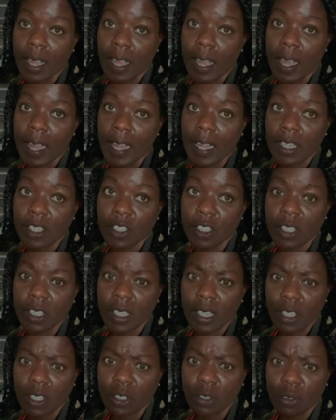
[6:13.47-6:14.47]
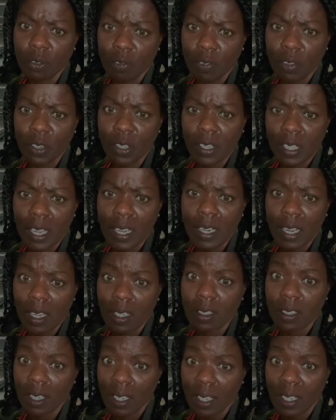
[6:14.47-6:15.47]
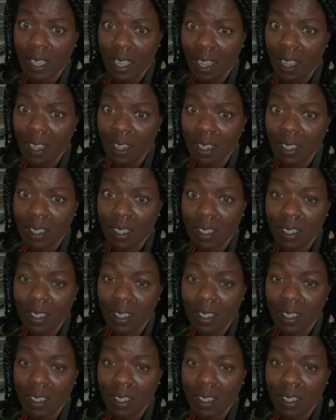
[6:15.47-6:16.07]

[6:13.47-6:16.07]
And she's like, "Do you feel that?" And I was like, "Yeah."